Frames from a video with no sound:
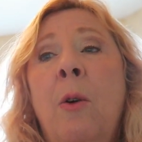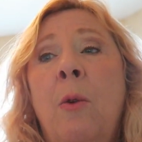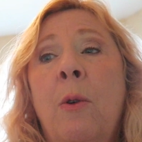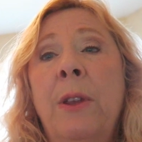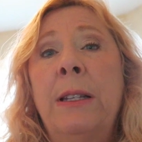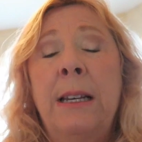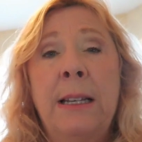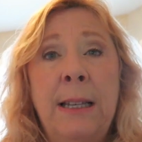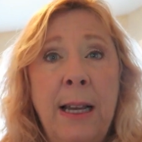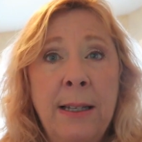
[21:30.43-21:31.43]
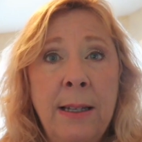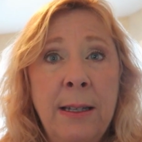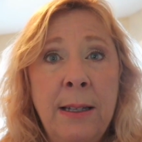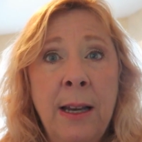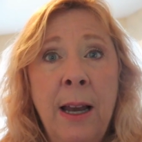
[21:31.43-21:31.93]
or the
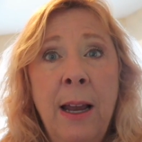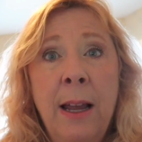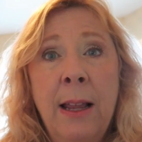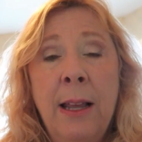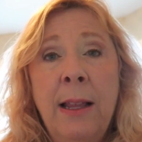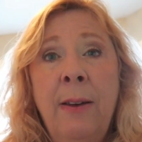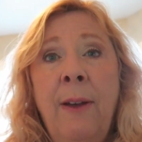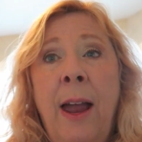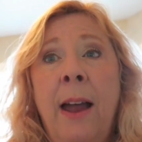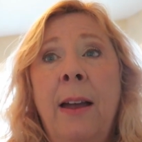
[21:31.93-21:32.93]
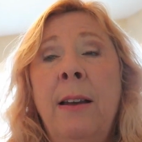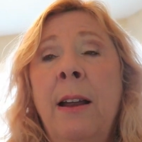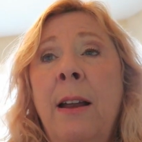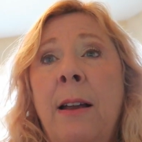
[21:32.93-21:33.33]
successes that they've had,